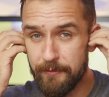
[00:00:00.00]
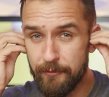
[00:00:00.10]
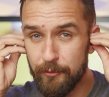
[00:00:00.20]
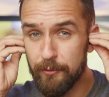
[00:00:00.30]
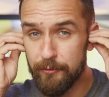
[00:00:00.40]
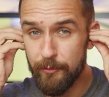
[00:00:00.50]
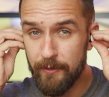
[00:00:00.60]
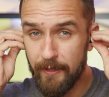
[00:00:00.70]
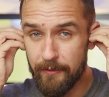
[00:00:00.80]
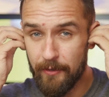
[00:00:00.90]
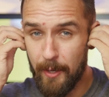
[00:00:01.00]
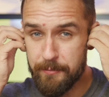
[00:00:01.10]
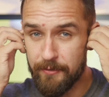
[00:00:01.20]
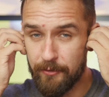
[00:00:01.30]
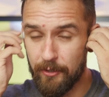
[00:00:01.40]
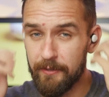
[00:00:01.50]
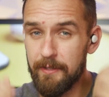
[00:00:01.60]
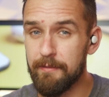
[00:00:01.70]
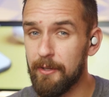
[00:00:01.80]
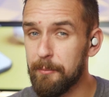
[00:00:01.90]
2 to the other options
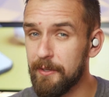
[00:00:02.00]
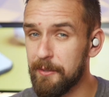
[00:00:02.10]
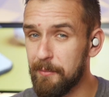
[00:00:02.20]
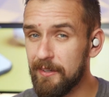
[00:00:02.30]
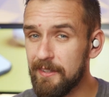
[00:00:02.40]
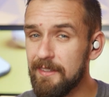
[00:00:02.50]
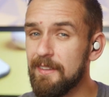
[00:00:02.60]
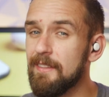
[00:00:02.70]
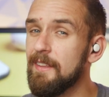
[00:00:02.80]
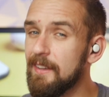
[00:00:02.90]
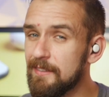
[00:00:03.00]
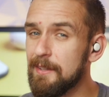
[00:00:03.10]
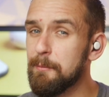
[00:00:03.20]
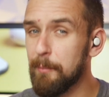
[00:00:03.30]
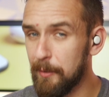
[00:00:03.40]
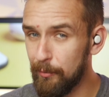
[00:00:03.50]
currently available on the market, they could seem a bit